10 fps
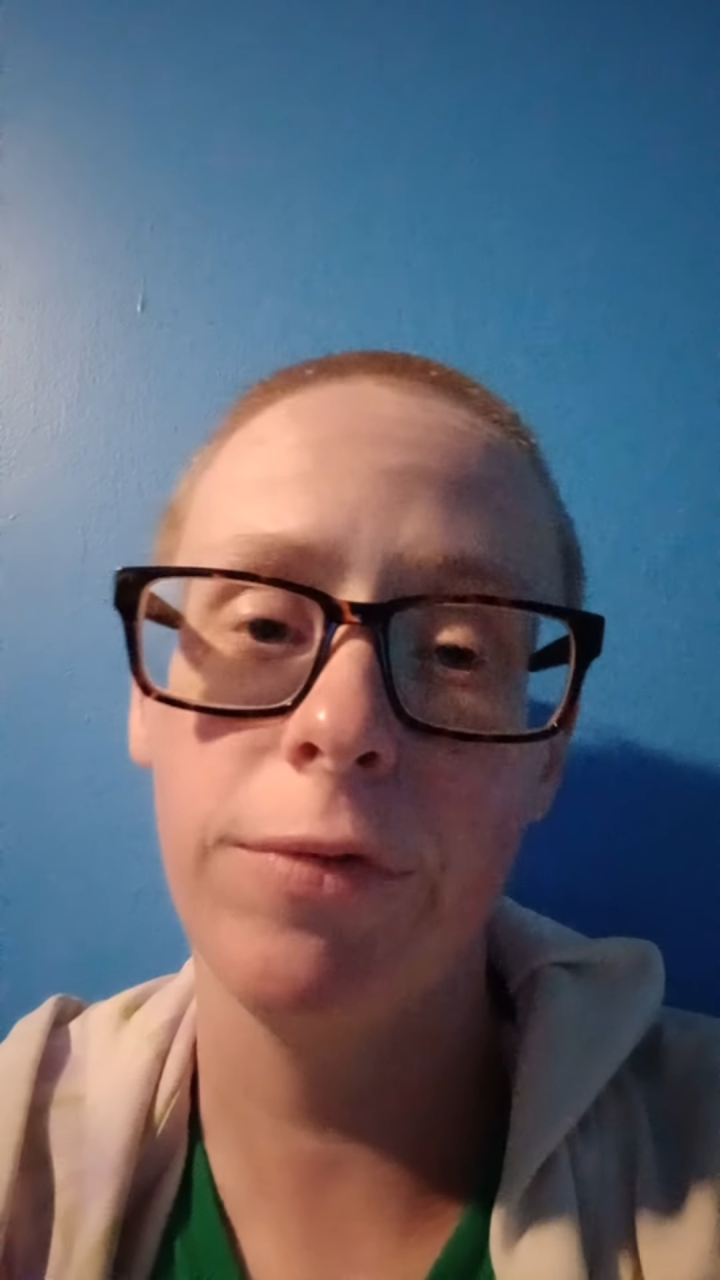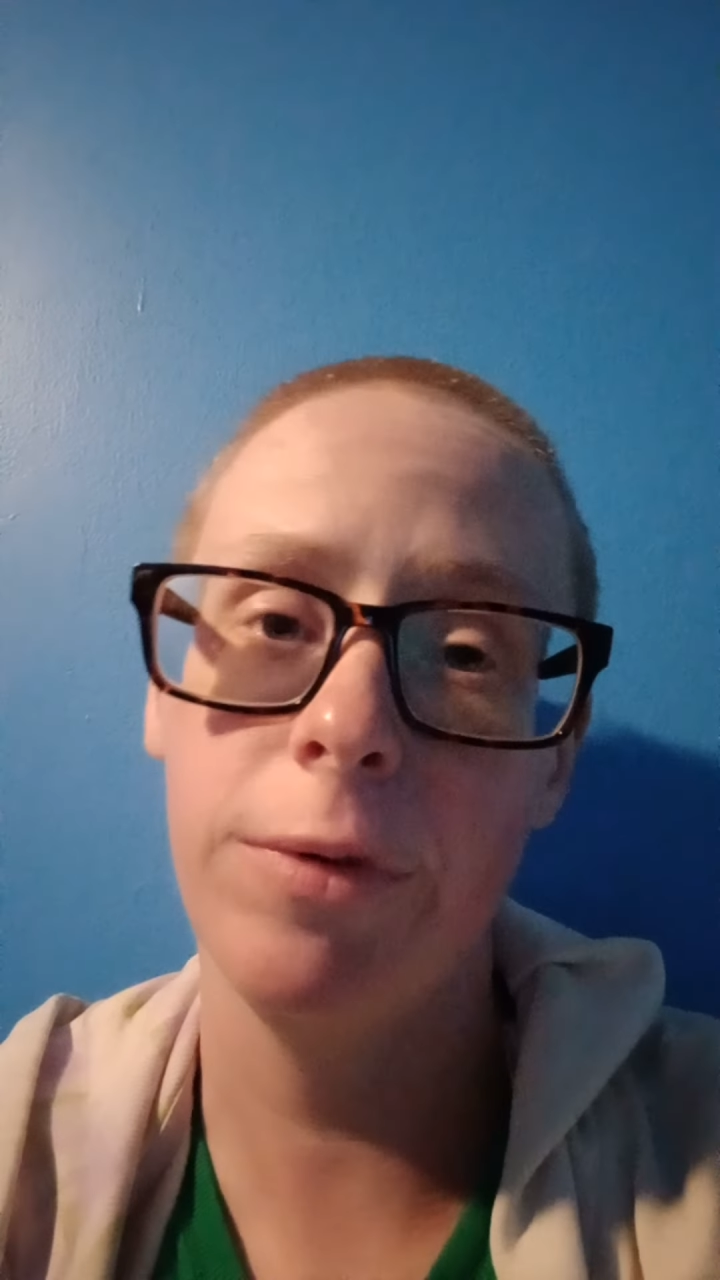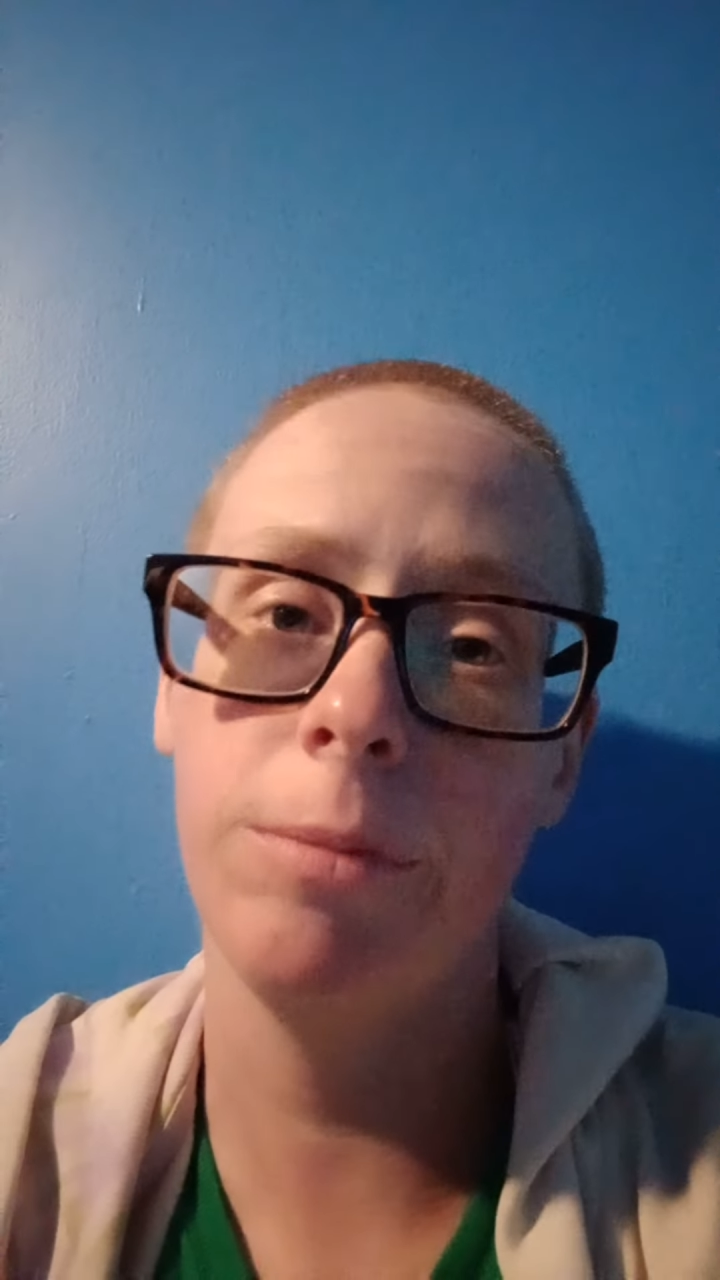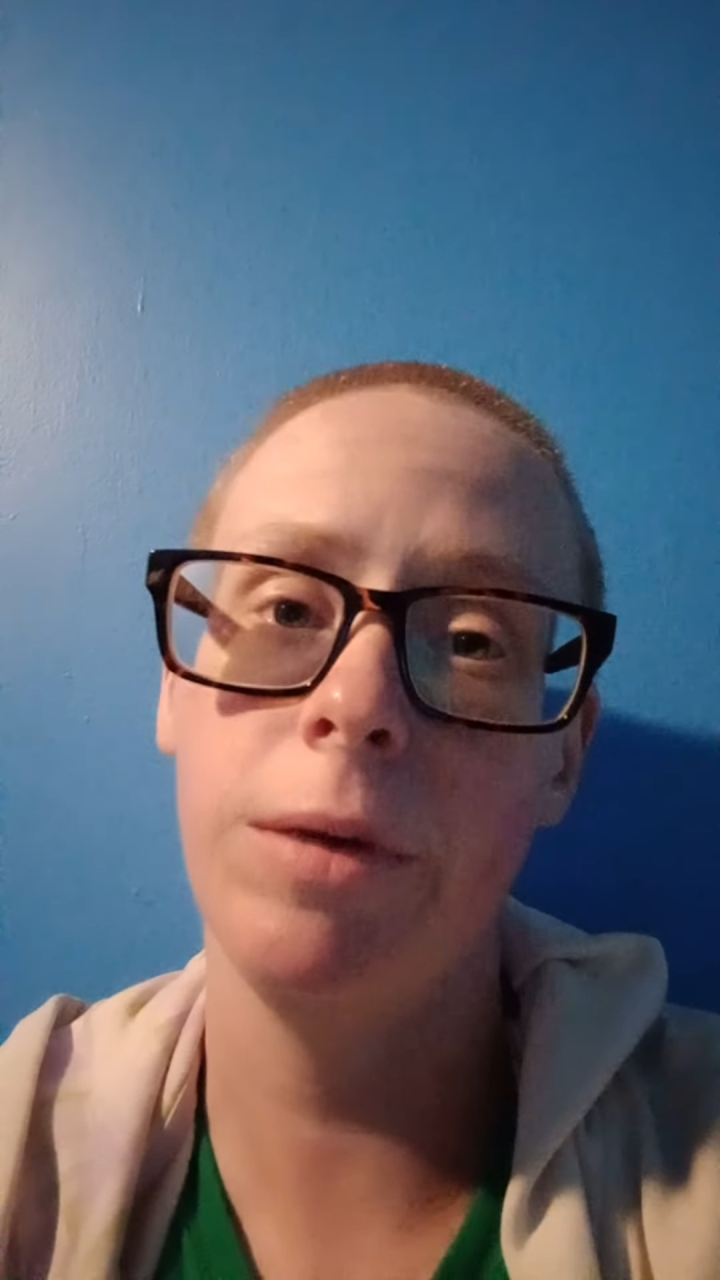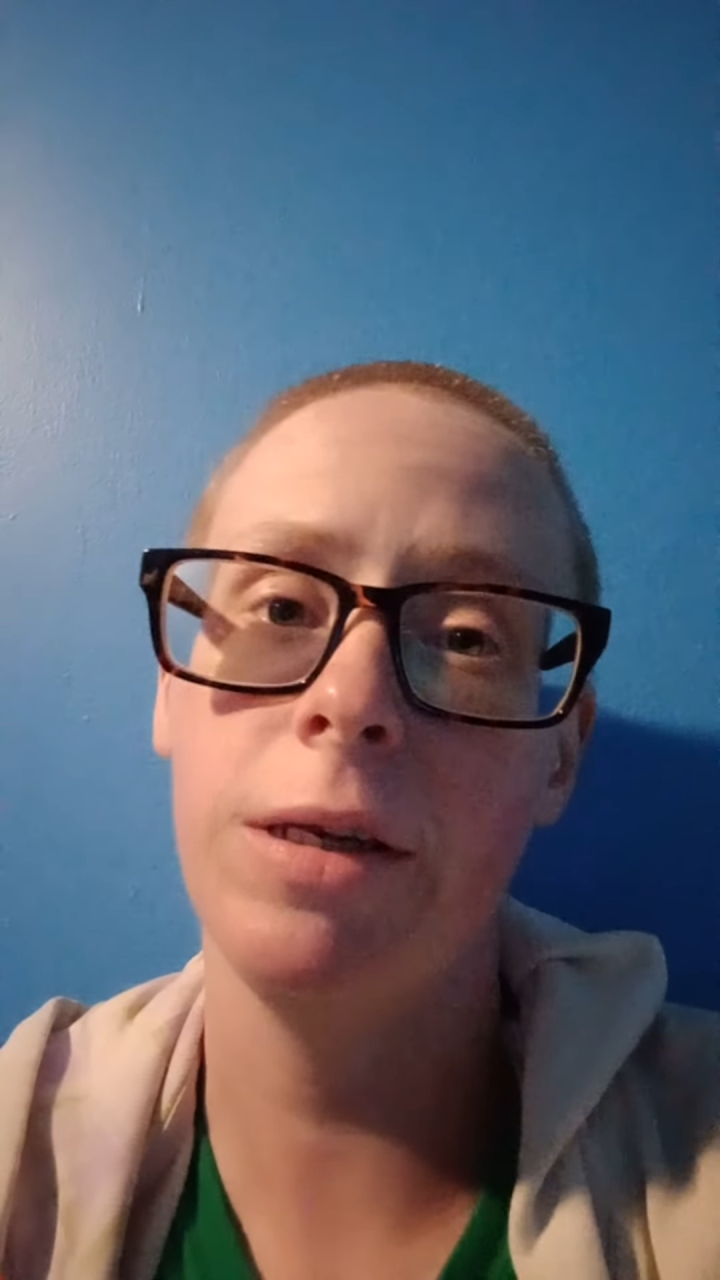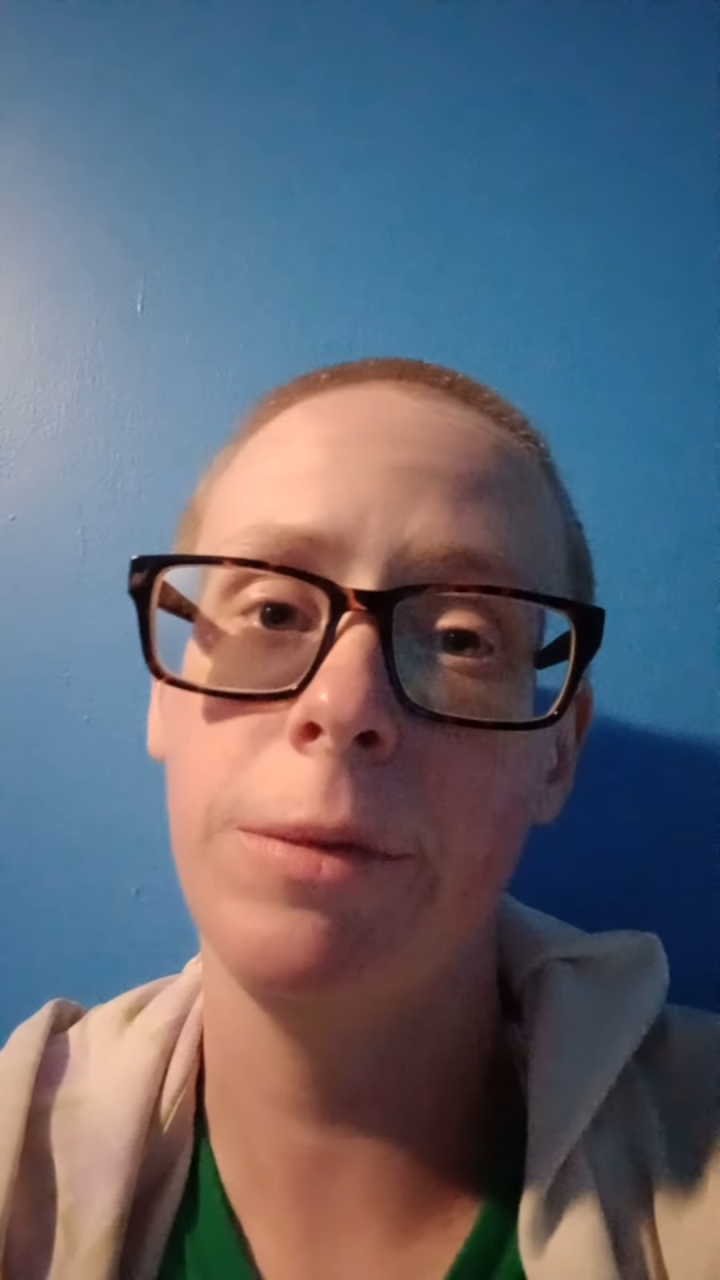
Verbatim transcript: from an